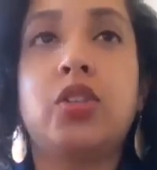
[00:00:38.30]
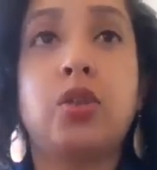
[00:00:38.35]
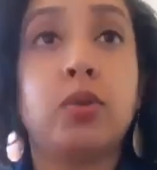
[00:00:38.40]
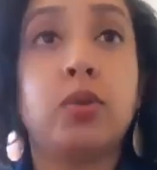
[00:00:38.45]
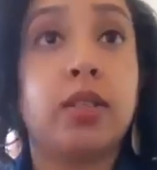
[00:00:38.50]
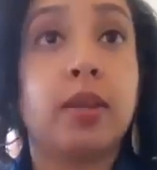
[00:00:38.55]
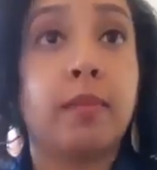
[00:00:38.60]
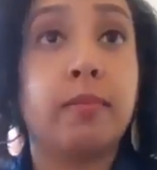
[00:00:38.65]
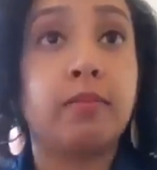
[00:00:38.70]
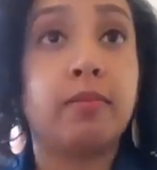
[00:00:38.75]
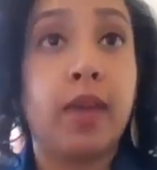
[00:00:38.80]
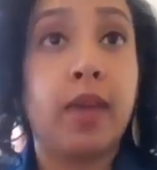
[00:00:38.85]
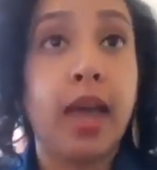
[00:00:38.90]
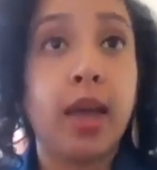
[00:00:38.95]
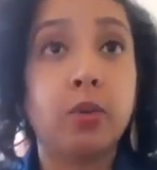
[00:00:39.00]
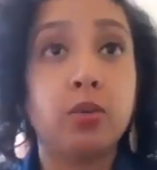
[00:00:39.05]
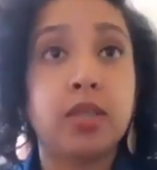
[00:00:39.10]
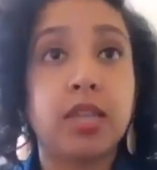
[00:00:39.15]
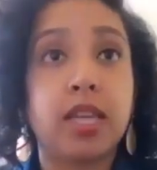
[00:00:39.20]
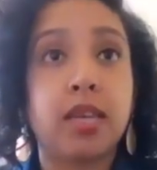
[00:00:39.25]
do some
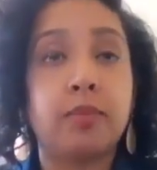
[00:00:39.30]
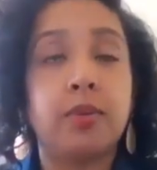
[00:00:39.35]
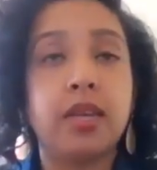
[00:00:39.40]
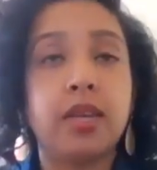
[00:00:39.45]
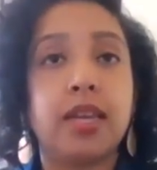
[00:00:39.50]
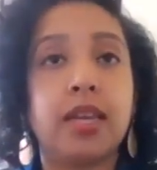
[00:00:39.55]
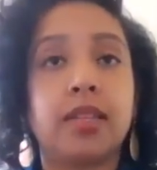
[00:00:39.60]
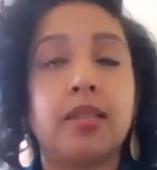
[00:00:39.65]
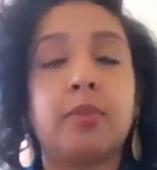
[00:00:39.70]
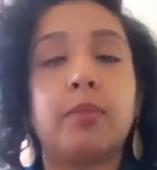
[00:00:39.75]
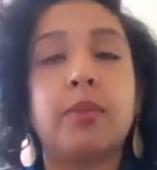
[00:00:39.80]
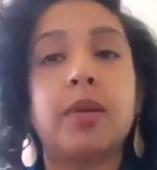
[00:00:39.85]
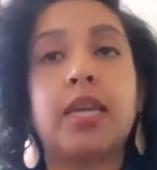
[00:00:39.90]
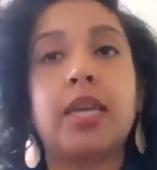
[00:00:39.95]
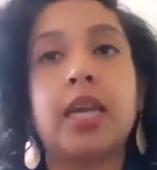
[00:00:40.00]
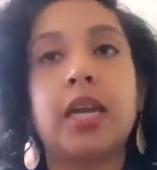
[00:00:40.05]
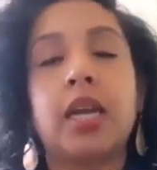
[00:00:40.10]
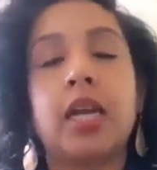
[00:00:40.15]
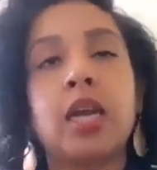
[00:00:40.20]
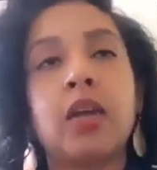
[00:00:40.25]
housekeeping in the
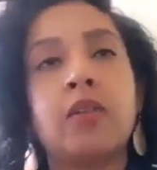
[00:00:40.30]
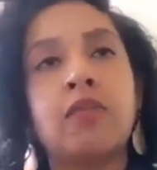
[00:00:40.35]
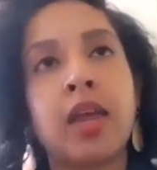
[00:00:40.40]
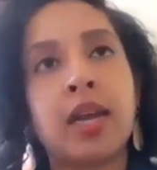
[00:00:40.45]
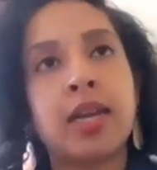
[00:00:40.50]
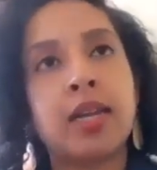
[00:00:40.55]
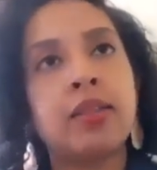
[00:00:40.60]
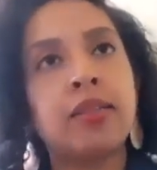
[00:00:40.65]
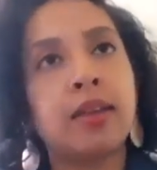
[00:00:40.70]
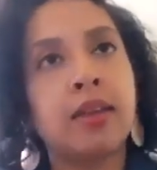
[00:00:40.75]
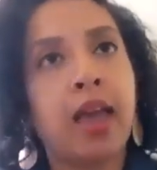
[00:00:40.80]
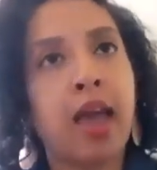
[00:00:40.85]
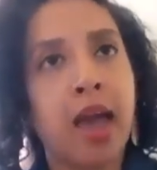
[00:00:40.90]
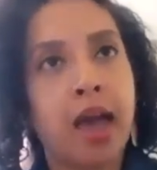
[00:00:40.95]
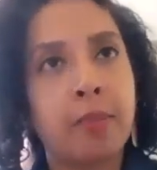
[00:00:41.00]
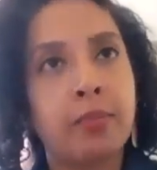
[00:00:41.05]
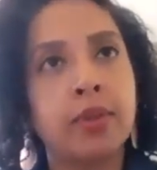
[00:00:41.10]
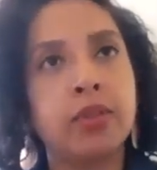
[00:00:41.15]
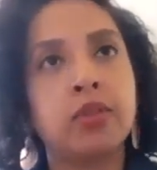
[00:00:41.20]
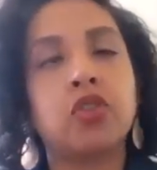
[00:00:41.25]
beginning. If anything
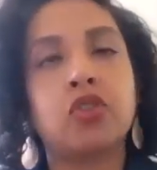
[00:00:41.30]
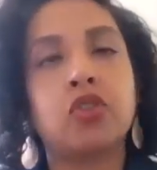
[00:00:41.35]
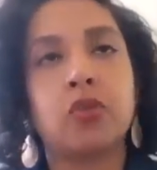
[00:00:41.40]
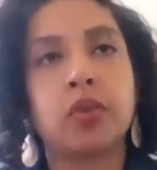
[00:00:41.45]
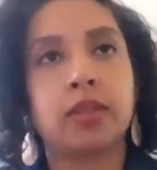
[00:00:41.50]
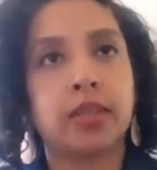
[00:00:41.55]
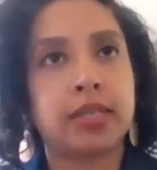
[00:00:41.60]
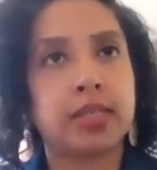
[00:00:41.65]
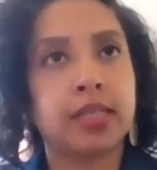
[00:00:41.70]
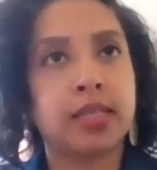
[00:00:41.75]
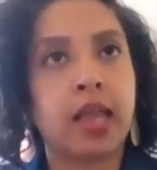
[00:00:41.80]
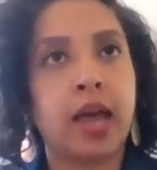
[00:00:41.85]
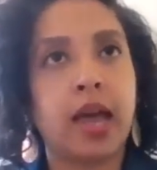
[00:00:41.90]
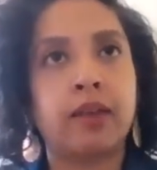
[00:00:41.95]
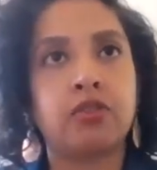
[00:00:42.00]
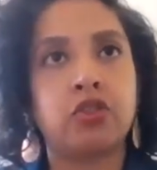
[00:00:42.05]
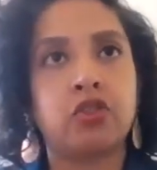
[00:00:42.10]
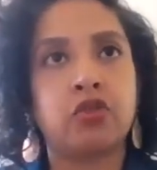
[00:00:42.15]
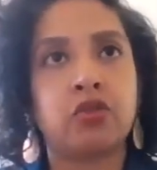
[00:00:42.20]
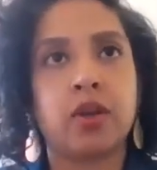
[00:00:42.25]
happens during this
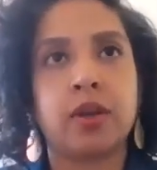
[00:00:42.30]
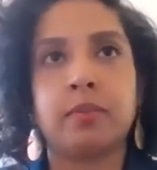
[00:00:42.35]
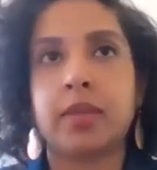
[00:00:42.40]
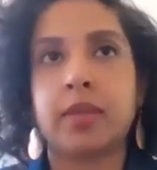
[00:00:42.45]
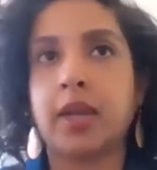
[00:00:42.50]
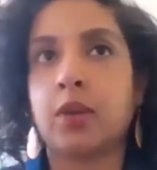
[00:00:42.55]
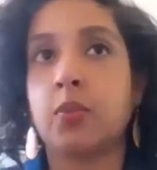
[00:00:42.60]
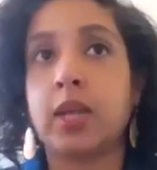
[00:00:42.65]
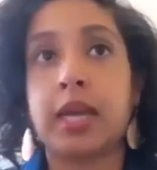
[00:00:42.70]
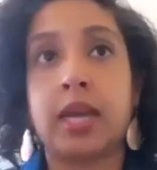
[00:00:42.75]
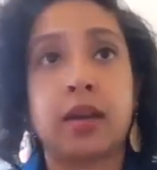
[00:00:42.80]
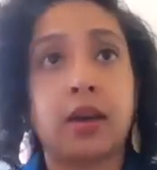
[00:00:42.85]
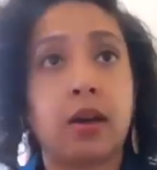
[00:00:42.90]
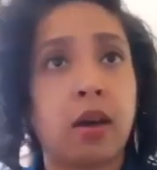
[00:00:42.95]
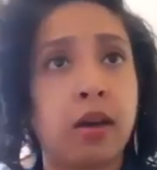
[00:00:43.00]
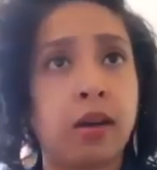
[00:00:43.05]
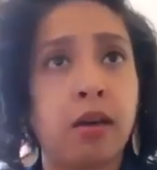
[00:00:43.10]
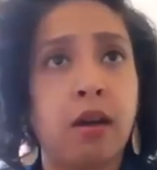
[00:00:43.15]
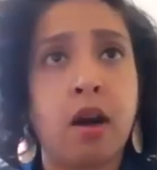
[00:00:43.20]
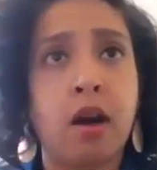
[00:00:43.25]
live stream, like we get
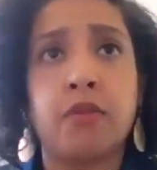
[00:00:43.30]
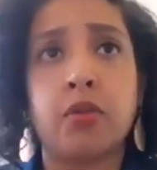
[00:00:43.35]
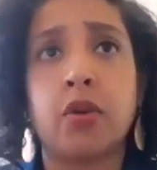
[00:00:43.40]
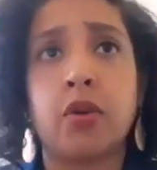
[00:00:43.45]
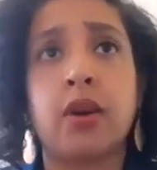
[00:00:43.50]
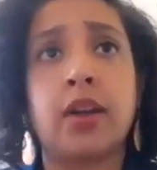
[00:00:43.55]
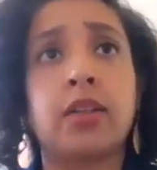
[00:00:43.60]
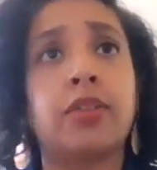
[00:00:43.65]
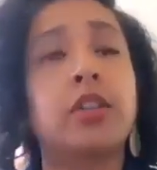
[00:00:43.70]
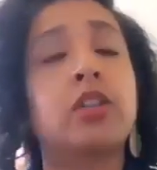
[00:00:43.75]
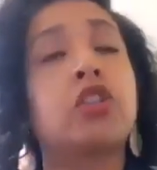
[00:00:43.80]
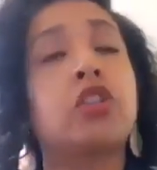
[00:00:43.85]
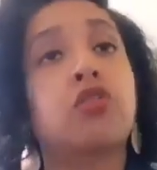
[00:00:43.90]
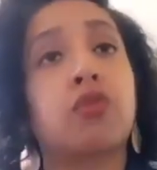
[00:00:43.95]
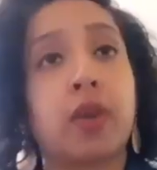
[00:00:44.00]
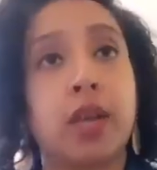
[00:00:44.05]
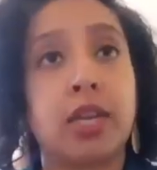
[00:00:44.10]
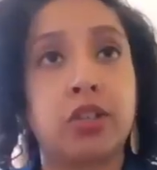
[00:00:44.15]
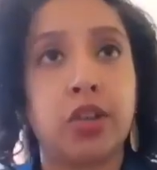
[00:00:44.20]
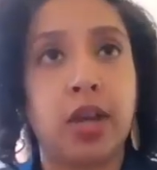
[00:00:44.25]
cut off or anything
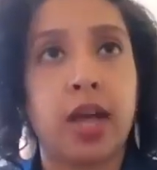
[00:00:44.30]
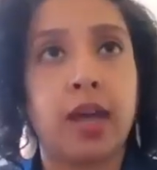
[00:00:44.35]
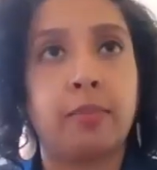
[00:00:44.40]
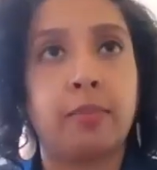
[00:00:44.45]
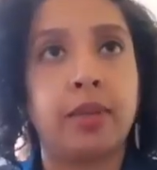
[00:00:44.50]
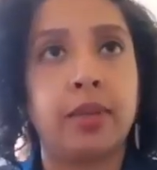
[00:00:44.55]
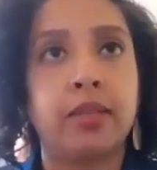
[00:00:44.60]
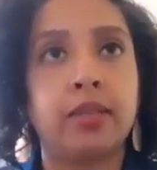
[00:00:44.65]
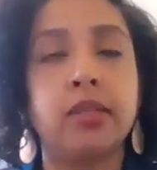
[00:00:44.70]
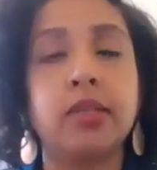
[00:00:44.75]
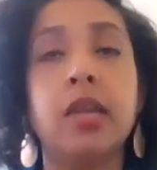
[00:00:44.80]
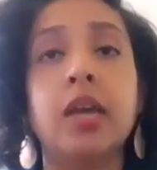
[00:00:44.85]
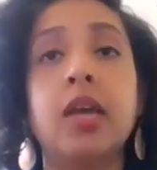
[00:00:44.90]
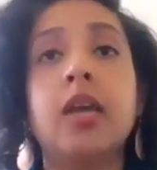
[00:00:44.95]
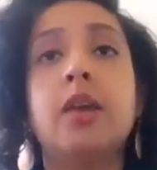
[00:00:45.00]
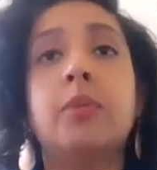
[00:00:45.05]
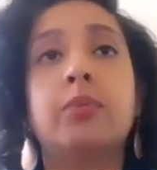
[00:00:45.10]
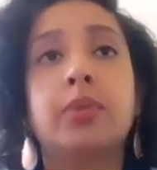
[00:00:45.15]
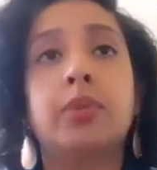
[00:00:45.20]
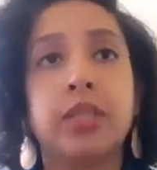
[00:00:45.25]
strange happens,
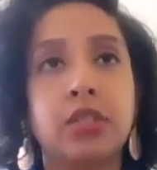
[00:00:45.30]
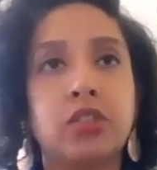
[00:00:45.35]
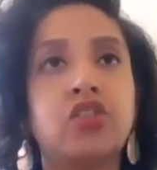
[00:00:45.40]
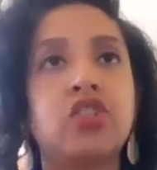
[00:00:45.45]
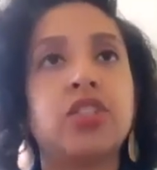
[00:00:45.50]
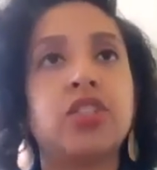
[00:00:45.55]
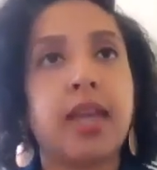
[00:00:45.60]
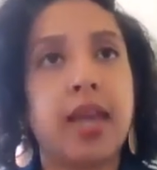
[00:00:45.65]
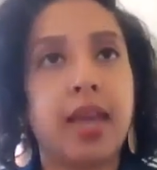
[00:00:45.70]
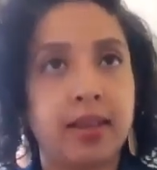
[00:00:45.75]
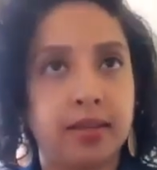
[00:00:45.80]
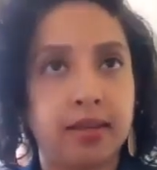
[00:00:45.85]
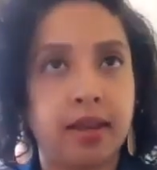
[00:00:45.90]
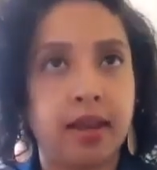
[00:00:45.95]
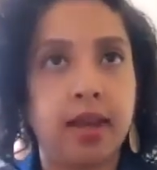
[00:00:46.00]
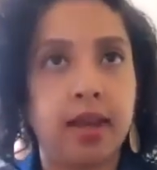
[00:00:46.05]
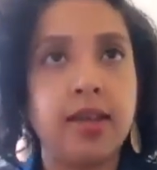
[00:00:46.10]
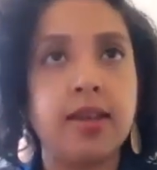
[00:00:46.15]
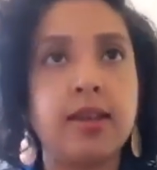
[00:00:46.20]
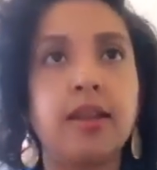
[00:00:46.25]
please just hang
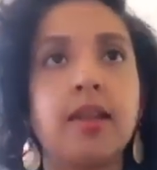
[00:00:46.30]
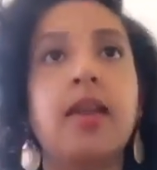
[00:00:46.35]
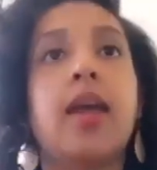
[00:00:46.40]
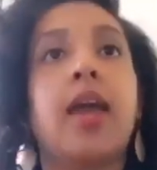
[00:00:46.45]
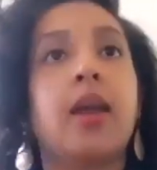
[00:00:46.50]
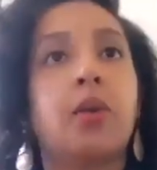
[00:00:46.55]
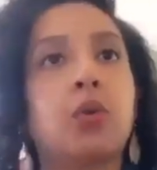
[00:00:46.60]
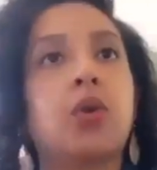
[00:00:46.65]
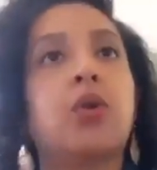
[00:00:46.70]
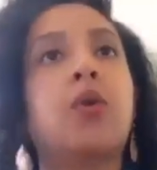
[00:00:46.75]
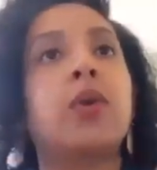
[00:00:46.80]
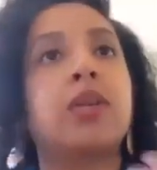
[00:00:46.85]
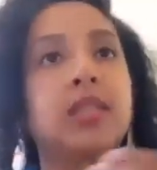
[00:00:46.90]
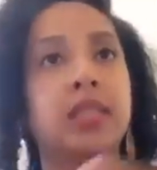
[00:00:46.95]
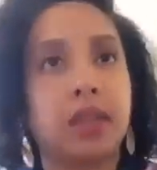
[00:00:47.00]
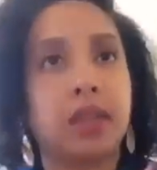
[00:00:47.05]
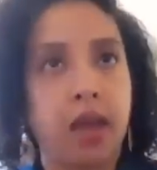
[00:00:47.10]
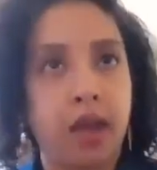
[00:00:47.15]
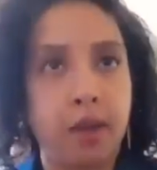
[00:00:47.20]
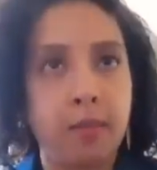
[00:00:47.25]
tight and we're going
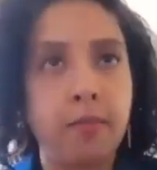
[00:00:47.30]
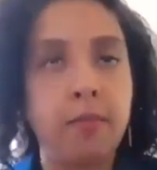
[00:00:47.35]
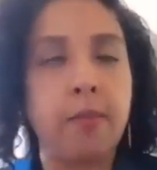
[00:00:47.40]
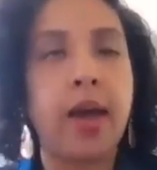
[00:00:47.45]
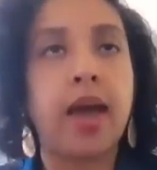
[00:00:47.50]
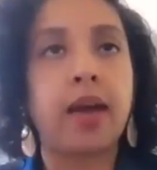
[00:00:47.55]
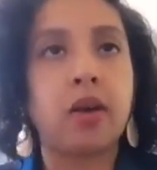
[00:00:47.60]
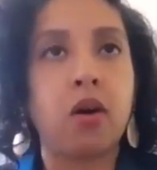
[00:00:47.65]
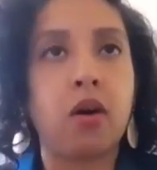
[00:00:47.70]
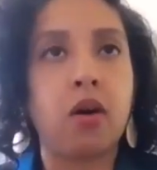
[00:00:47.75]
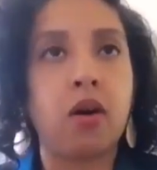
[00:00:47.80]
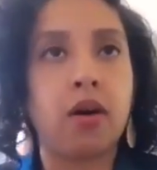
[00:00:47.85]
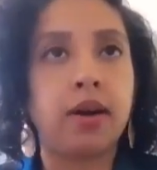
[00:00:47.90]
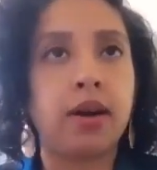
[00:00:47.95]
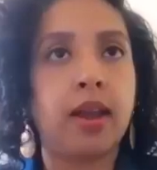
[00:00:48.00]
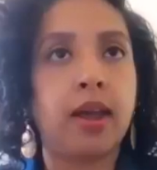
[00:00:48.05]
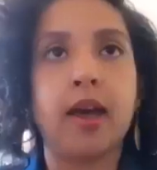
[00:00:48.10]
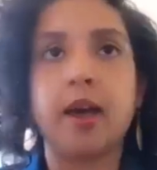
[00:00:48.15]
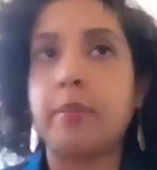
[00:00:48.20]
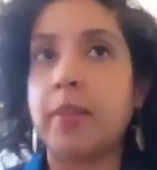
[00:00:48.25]
to come back on
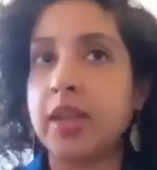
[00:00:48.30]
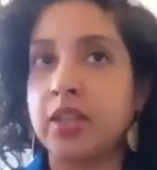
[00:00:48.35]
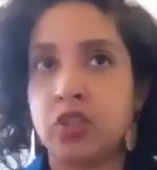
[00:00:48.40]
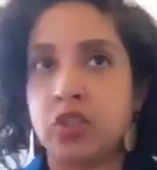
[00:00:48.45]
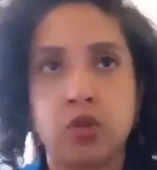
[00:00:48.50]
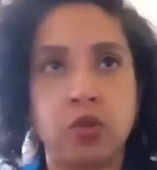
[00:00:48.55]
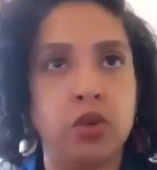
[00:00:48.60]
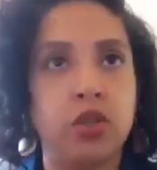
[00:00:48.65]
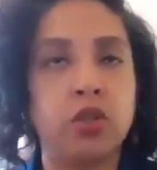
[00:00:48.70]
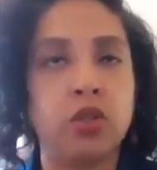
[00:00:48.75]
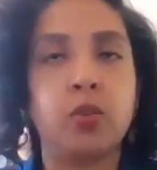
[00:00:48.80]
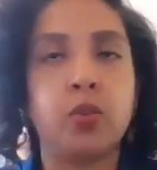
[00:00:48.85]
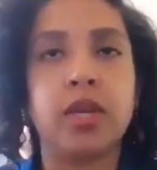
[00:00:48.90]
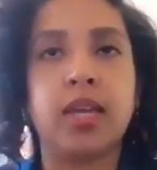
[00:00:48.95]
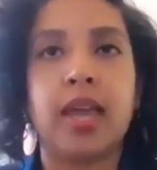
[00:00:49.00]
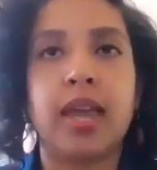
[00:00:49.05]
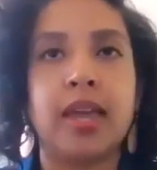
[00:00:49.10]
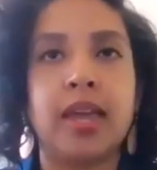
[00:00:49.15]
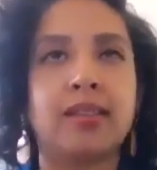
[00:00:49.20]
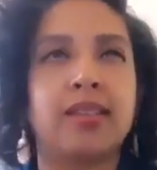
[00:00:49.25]
as soon as we
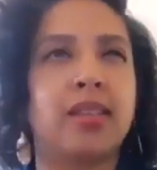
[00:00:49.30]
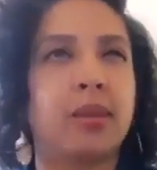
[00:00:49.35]
can.